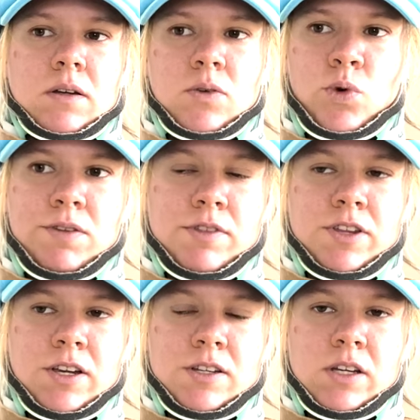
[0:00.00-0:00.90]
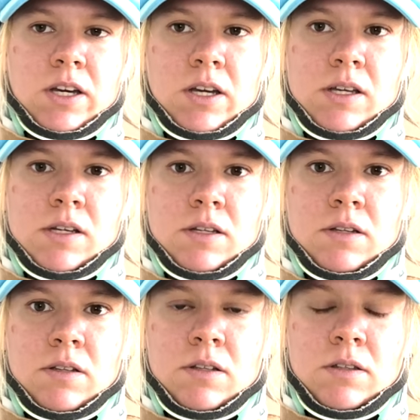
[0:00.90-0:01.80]
one of the things I
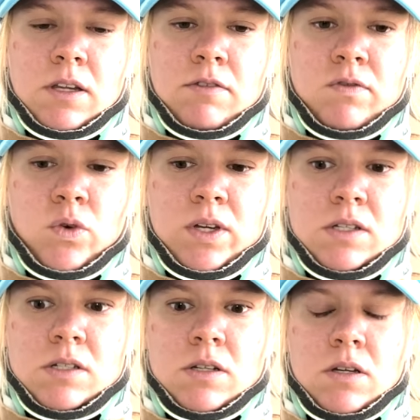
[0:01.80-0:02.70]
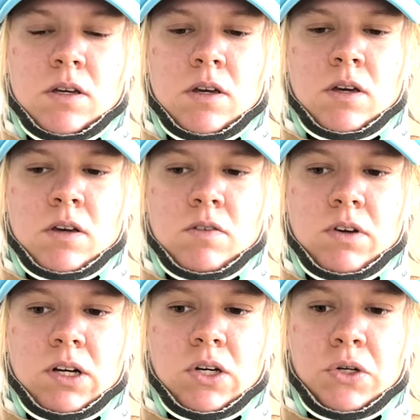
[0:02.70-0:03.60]
voiced
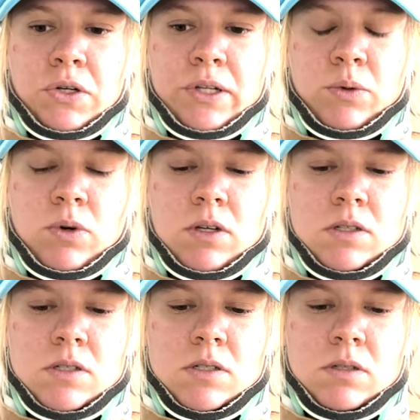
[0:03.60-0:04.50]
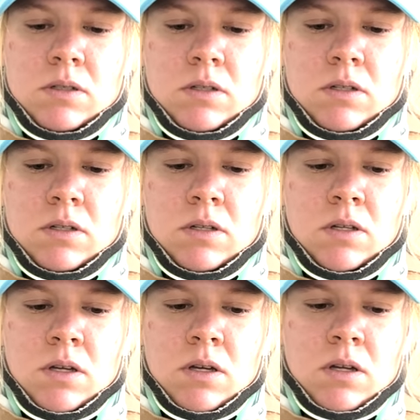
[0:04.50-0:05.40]
very early was
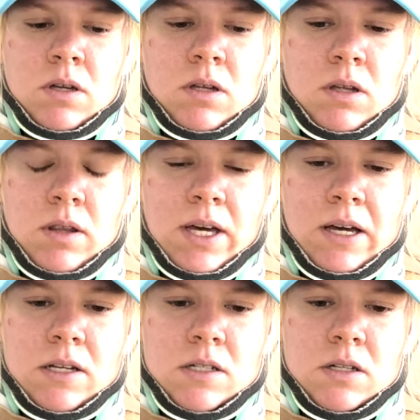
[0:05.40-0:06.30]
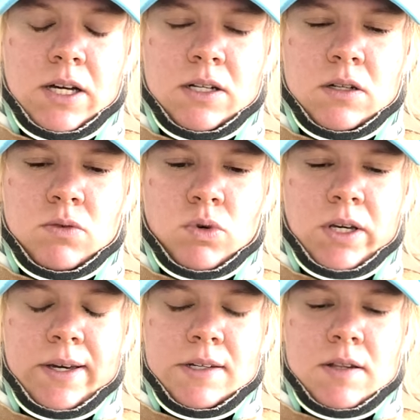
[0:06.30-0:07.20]
that I didn't want to
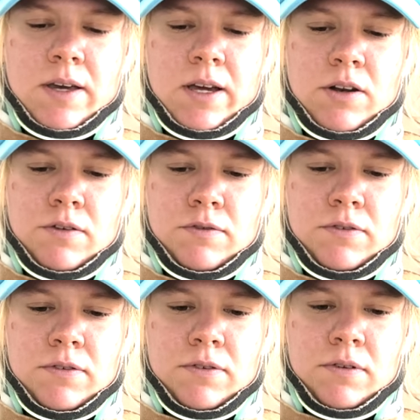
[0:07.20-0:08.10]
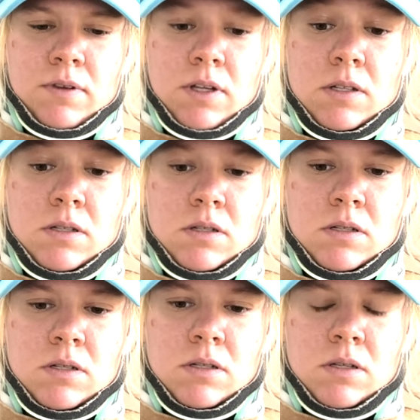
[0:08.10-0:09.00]
get to the end of
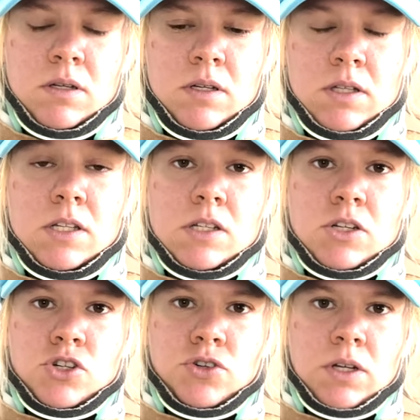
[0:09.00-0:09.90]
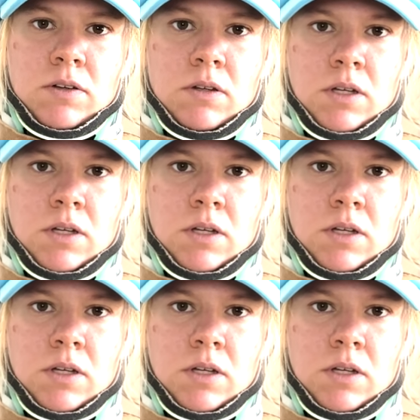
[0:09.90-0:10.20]
this injury